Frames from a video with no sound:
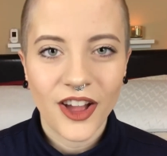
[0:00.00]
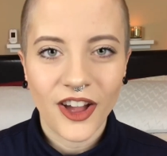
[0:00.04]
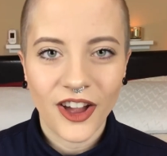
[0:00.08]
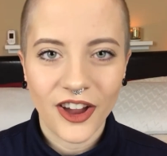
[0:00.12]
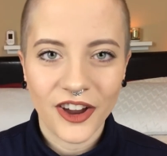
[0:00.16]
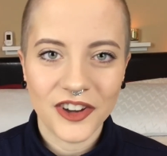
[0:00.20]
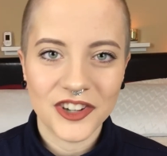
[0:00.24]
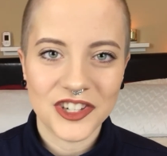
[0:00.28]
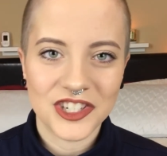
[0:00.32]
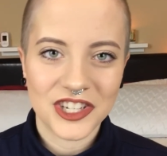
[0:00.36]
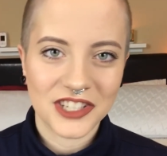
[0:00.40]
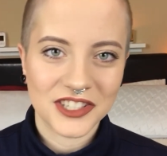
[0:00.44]

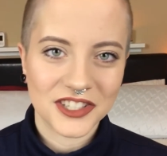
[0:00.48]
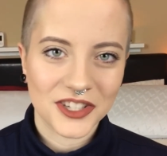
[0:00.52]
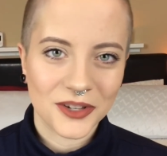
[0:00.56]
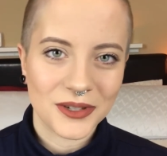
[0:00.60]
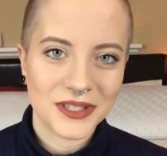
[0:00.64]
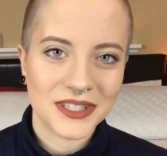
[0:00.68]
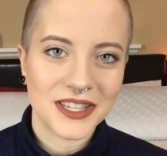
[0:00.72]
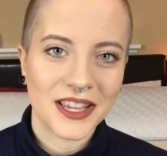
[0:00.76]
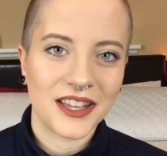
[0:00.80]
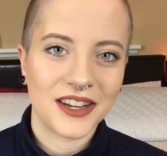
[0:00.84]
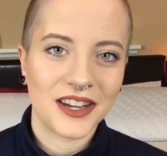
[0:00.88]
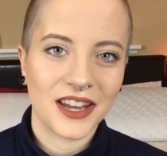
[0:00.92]
RJ has
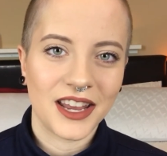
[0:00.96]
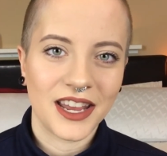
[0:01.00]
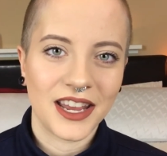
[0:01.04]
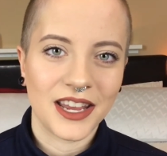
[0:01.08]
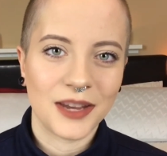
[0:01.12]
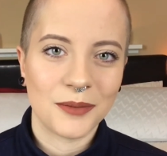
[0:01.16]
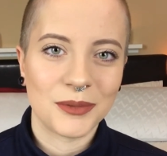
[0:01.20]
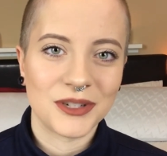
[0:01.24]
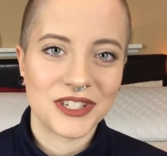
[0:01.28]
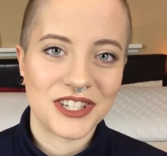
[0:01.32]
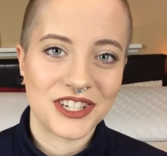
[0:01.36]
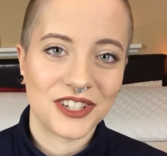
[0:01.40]
always had
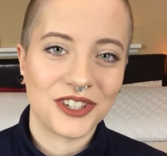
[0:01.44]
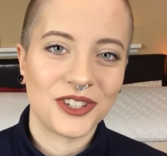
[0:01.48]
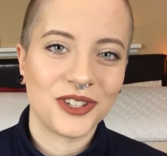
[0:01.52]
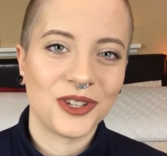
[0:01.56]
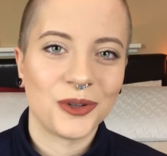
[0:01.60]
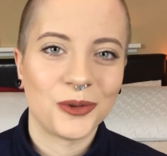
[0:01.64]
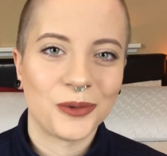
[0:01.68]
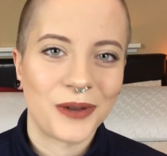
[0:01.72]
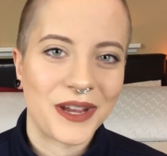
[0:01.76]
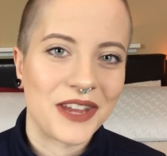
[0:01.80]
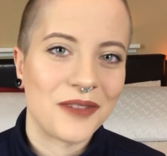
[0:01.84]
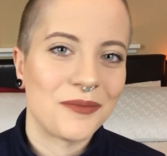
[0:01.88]
a
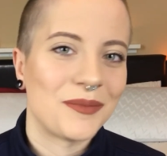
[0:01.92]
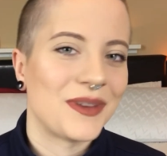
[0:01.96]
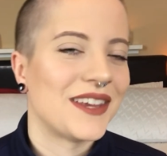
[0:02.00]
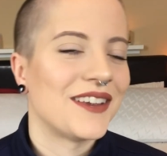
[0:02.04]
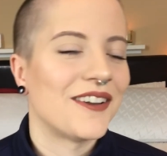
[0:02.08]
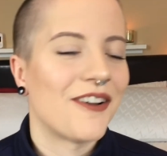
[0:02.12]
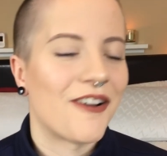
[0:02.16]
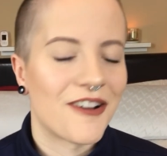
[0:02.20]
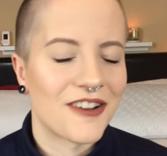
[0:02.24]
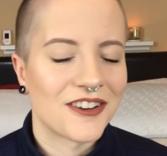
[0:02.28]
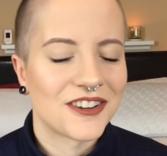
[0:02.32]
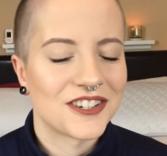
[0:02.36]
particular way of
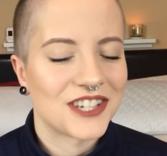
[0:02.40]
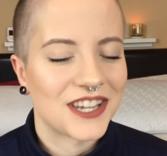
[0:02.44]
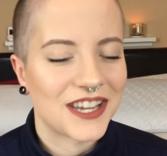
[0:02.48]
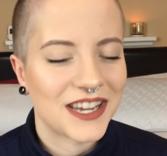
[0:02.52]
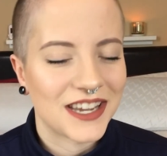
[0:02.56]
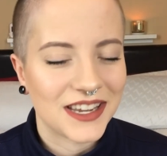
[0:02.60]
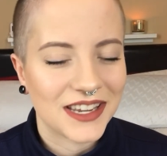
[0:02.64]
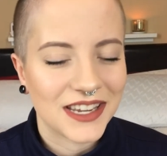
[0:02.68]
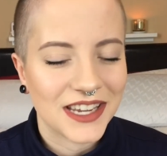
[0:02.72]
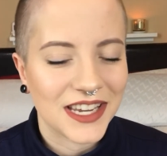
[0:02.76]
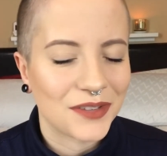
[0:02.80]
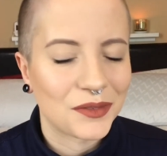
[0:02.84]
being
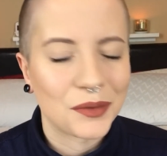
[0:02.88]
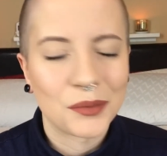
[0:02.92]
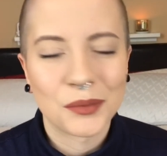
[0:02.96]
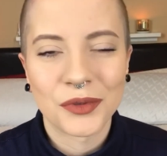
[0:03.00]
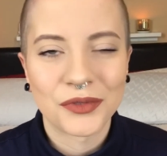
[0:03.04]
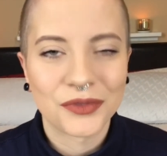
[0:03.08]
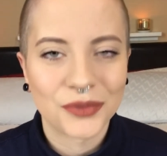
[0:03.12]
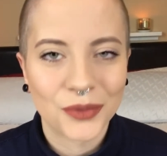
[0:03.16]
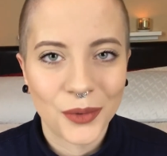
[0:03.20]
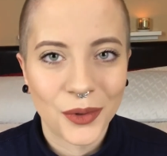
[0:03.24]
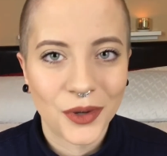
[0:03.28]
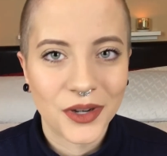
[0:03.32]
RJ, even
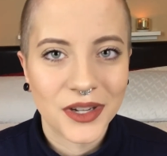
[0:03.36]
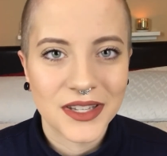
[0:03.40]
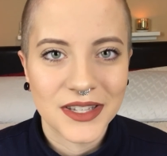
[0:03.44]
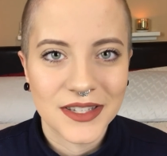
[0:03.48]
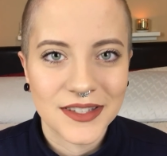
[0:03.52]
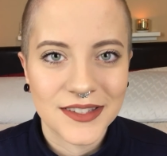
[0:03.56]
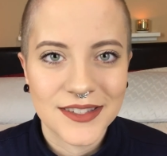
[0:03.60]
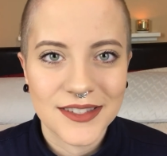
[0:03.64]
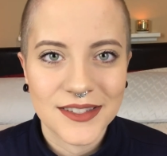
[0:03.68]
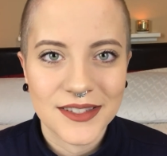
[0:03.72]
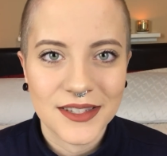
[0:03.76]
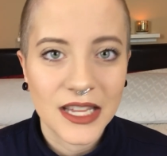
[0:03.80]
before
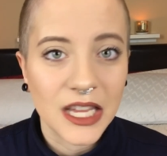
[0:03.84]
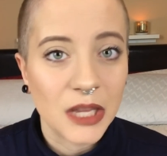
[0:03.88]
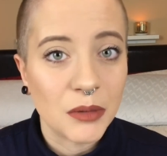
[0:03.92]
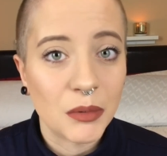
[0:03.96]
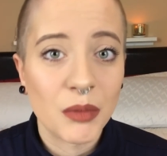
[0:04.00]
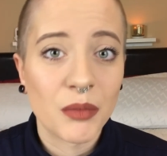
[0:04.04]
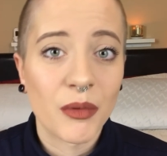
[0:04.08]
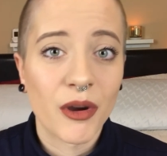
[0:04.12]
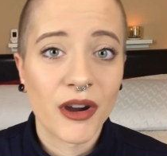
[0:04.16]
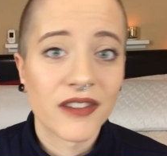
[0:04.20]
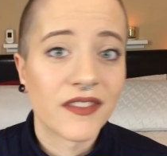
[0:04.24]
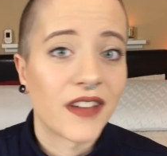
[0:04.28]
his
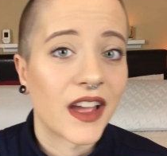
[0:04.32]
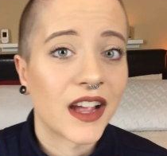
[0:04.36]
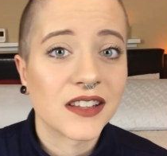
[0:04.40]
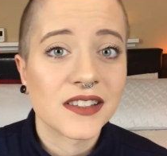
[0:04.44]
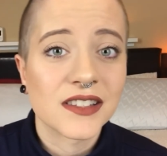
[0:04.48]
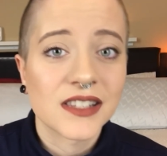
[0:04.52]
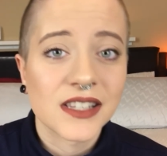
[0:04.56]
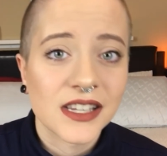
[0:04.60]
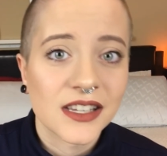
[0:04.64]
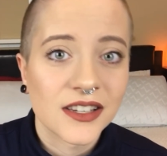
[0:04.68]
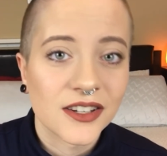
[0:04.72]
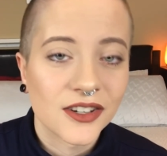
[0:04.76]
MMR
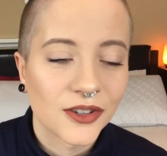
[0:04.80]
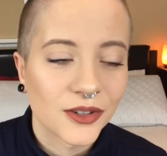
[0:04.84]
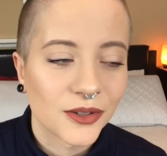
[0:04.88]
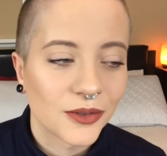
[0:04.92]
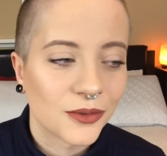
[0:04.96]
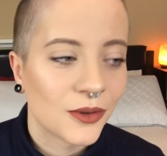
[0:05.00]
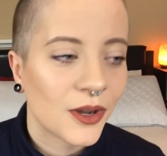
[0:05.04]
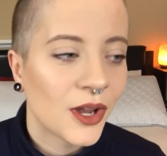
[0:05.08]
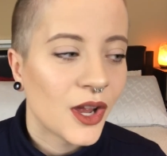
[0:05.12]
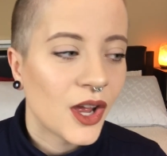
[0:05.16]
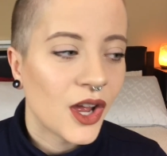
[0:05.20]
vaccine or